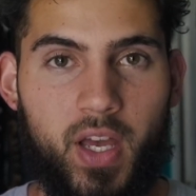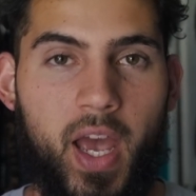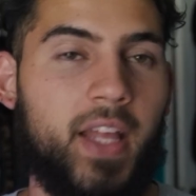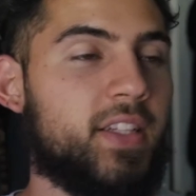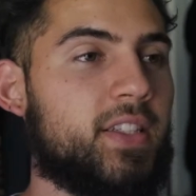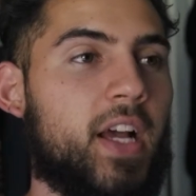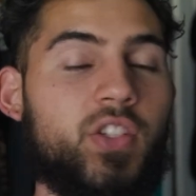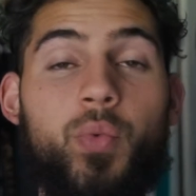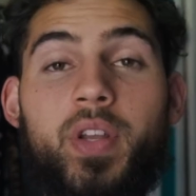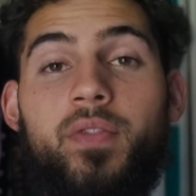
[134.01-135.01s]
And this is
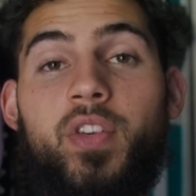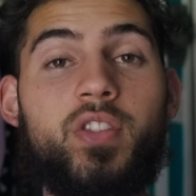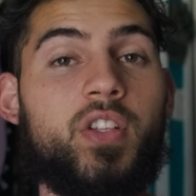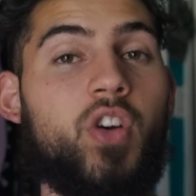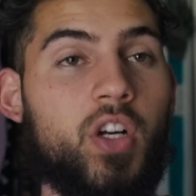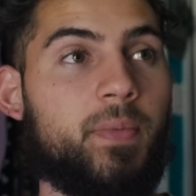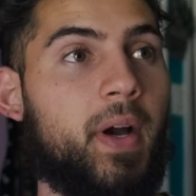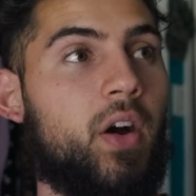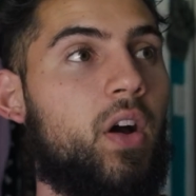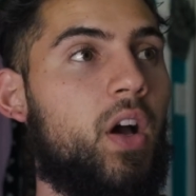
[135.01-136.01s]
actually one of the videos I talked
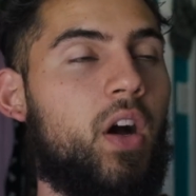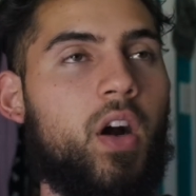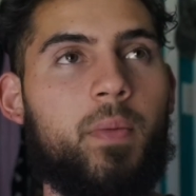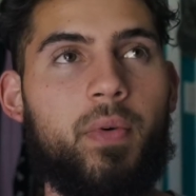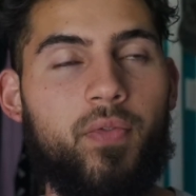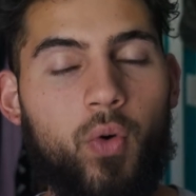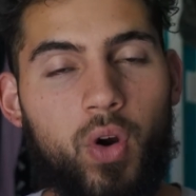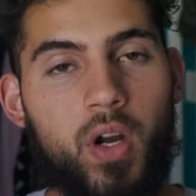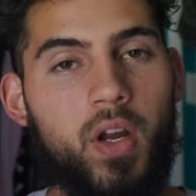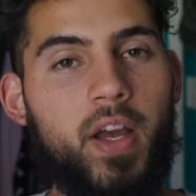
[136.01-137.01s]
about
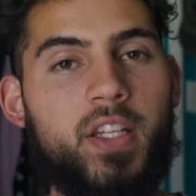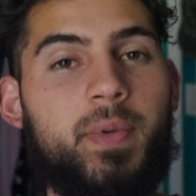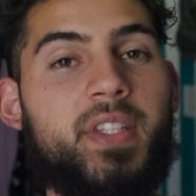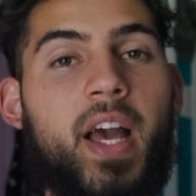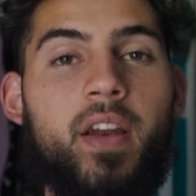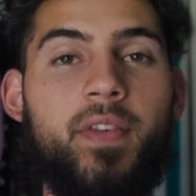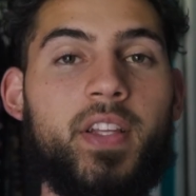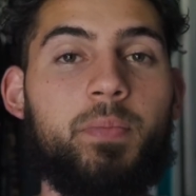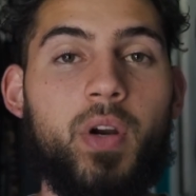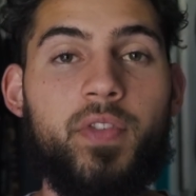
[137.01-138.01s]
before, is basically how to find
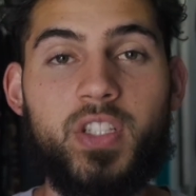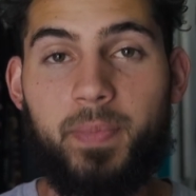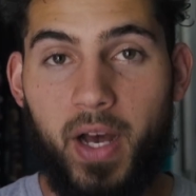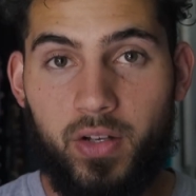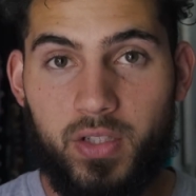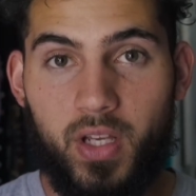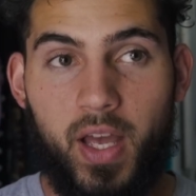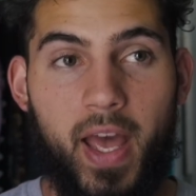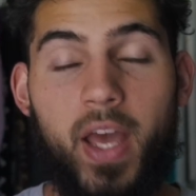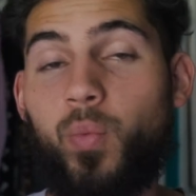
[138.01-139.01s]
the perfect spouse.
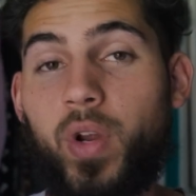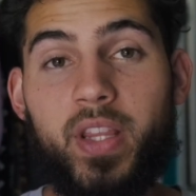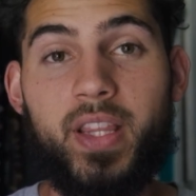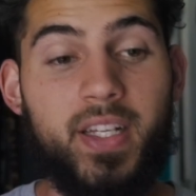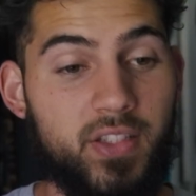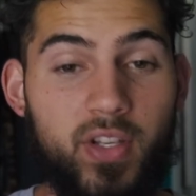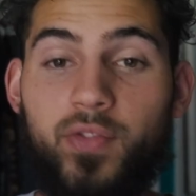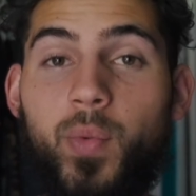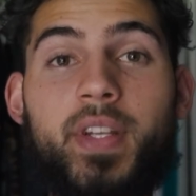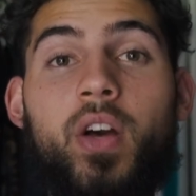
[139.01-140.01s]
And one of the things is you have
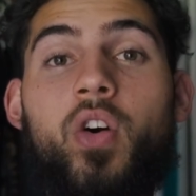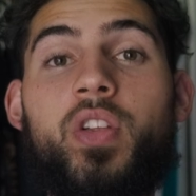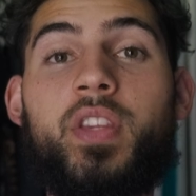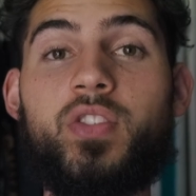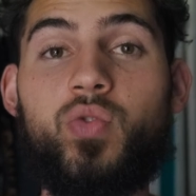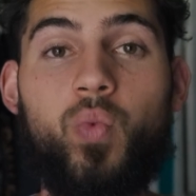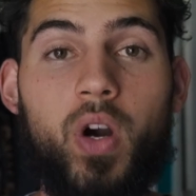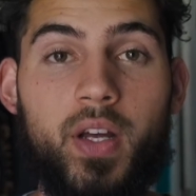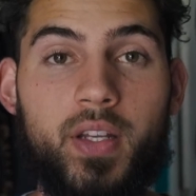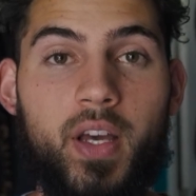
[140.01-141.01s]
to write down all the things you
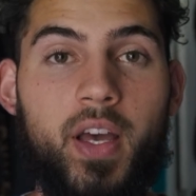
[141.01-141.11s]
want.